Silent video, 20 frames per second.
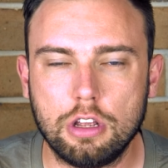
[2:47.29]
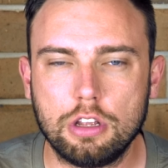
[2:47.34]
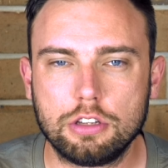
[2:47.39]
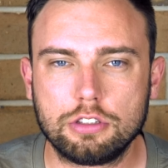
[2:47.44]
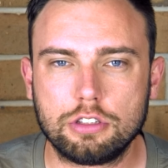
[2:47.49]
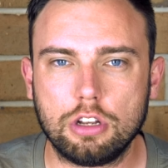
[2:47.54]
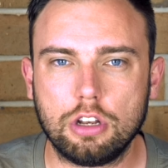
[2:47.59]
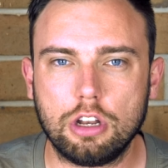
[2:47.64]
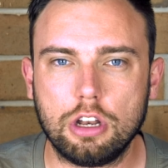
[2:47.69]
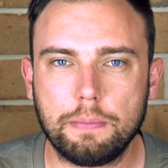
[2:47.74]

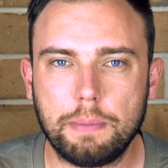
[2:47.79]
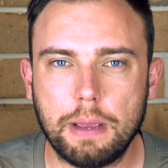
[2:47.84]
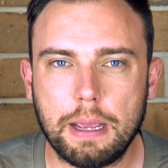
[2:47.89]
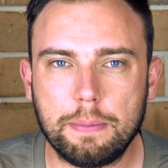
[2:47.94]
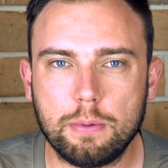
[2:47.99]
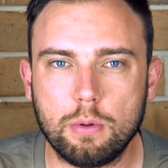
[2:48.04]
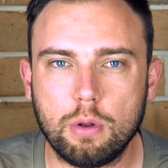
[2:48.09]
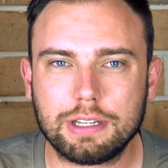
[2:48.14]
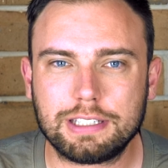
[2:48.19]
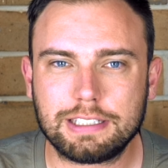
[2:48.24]
So a lot of
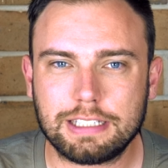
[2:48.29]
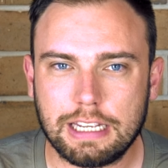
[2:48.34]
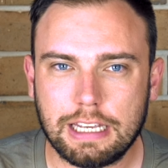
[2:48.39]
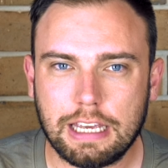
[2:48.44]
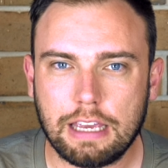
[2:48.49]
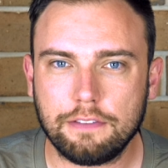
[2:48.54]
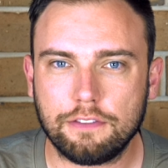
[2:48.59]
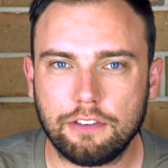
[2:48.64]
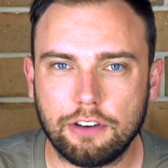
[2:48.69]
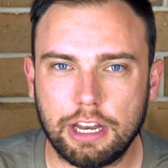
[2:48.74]
people are
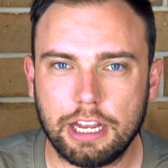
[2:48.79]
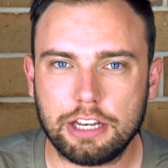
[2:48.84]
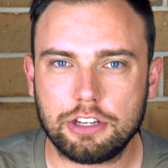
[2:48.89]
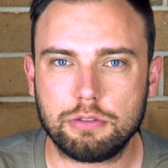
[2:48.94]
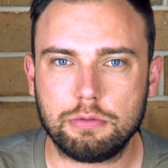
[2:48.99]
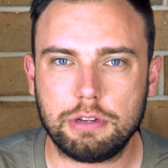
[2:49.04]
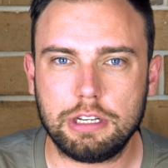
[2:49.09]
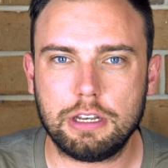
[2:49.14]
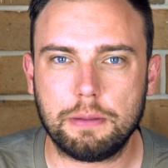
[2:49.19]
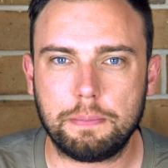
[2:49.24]
seeking
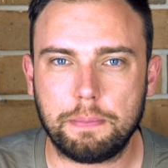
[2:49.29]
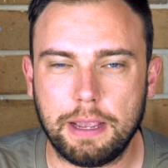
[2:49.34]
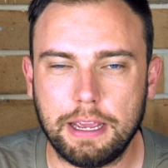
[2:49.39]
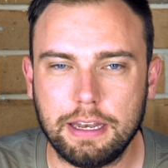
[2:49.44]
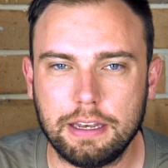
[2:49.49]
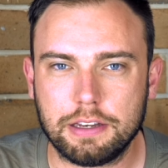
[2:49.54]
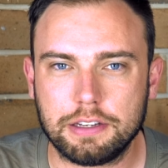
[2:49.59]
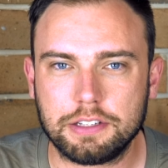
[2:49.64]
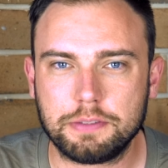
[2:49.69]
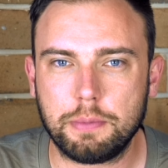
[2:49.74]
financial
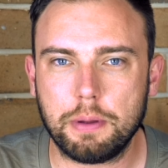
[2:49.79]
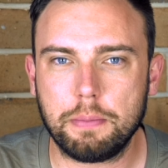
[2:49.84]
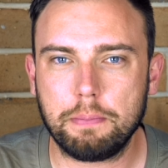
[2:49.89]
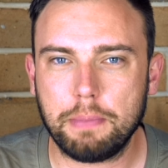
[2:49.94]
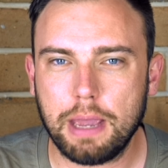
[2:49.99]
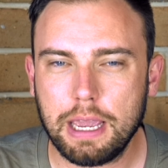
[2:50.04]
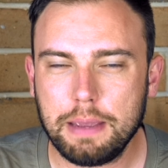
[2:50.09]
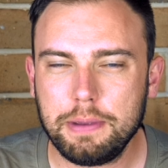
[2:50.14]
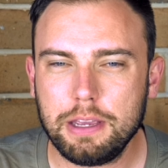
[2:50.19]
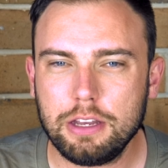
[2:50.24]
independence, but
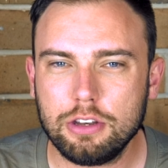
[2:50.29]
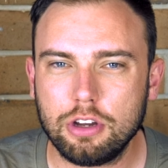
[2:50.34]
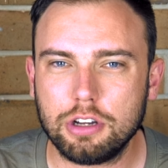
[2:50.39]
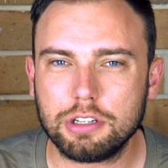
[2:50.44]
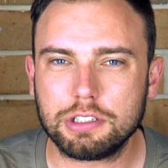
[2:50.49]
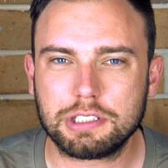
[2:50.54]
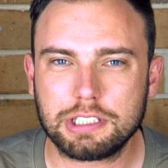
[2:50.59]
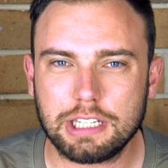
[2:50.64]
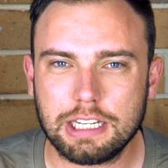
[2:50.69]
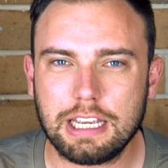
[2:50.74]
maybe
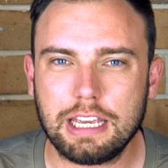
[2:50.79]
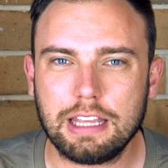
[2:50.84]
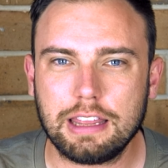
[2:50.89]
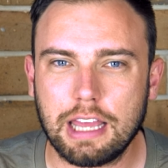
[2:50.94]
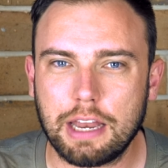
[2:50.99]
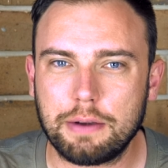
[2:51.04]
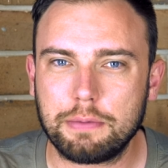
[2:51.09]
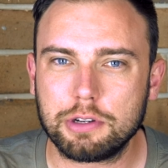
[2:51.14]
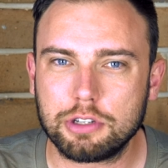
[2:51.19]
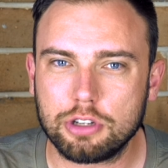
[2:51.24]
not seeking
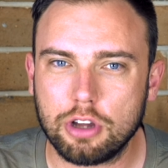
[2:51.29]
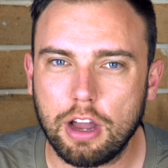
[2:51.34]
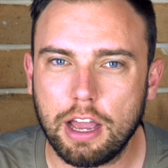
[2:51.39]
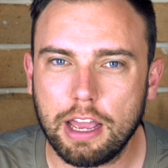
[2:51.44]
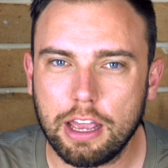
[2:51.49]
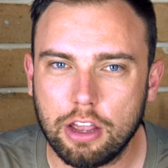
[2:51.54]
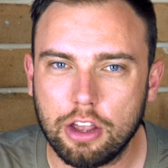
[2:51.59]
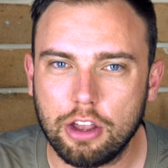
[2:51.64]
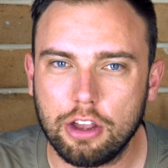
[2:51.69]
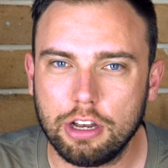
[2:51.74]
that
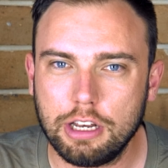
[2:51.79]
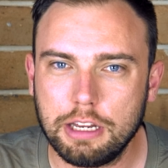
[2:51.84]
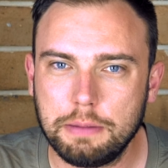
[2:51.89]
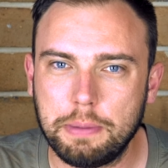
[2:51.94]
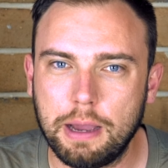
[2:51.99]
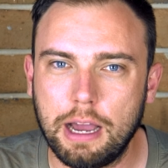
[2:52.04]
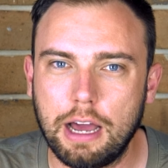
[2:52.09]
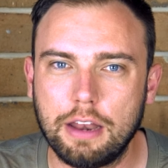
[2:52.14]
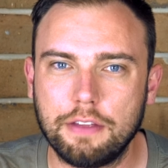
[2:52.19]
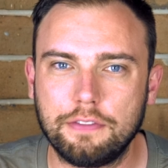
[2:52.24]
retire early
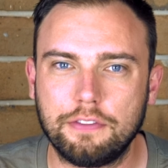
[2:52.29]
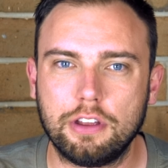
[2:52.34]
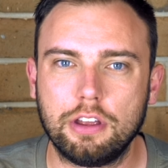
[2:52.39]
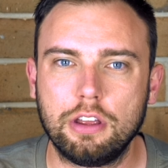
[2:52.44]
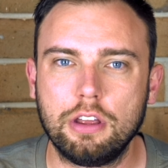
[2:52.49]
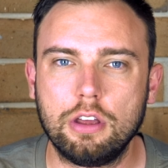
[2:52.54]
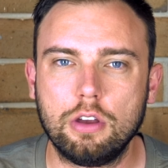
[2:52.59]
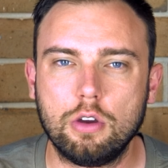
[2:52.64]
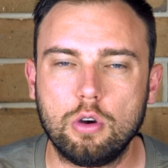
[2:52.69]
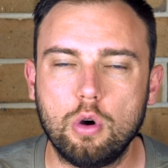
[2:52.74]
part of it,
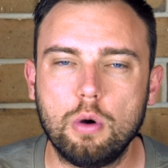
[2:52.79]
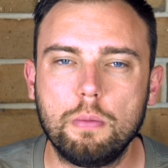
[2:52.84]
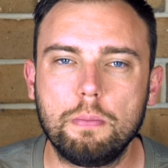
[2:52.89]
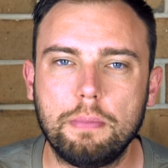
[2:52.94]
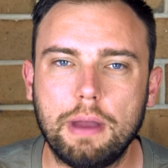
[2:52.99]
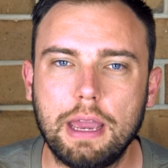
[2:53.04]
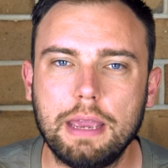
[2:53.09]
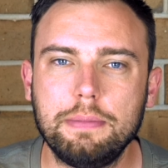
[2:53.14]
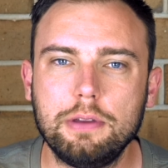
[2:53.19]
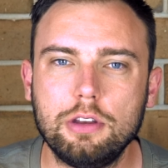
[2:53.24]
or
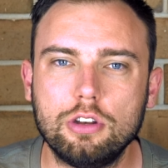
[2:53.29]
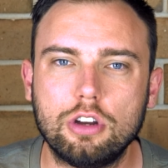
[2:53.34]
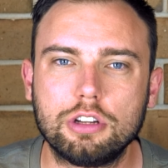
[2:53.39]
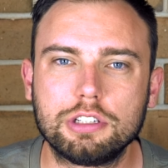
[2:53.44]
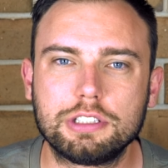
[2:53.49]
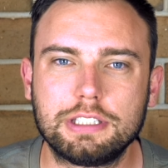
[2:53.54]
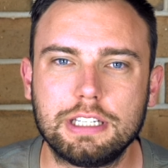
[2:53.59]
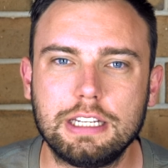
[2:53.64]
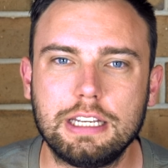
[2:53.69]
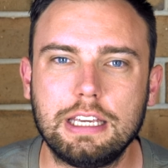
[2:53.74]
maybe
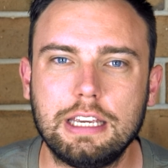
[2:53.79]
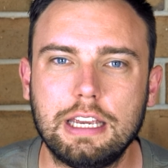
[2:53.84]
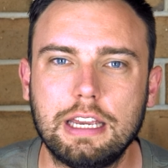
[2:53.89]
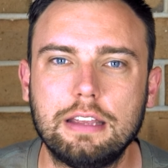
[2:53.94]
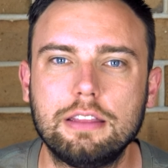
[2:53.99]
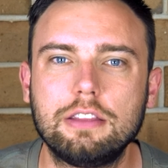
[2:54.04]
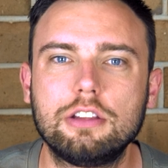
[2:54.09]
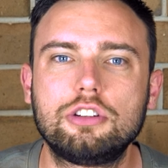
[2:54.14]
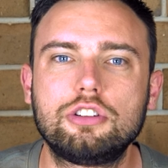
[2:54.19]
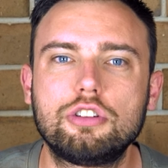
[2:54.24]
not seeking it
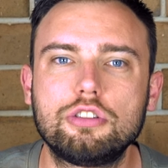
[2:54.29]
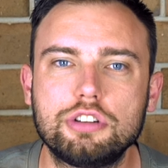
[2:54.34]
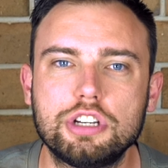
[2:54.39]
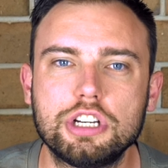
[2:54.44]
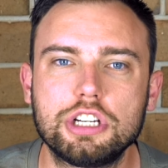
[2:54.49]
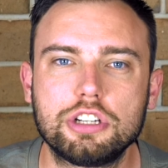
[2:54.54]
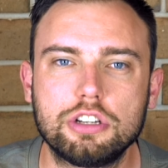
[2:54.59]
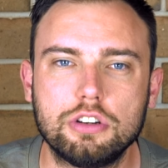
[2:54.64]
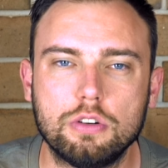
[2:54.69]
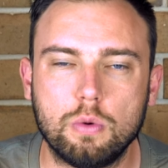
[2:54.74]
in the
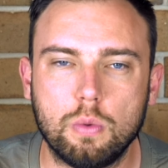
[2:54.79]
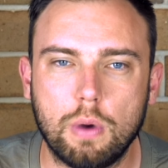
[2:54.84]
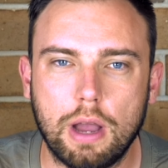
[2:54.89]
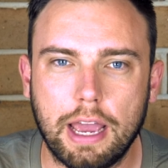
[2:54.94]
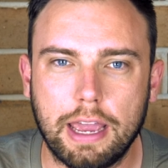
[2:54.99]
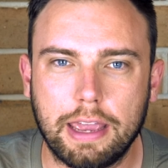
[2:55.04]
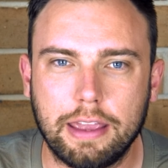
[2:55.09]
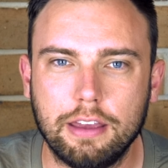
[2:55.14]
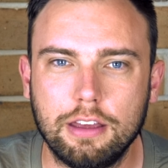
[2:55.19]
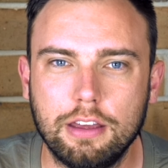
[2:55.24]
traditional
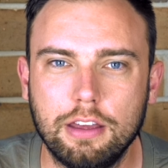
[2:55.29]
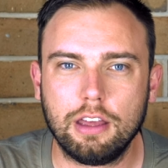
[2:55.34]
way.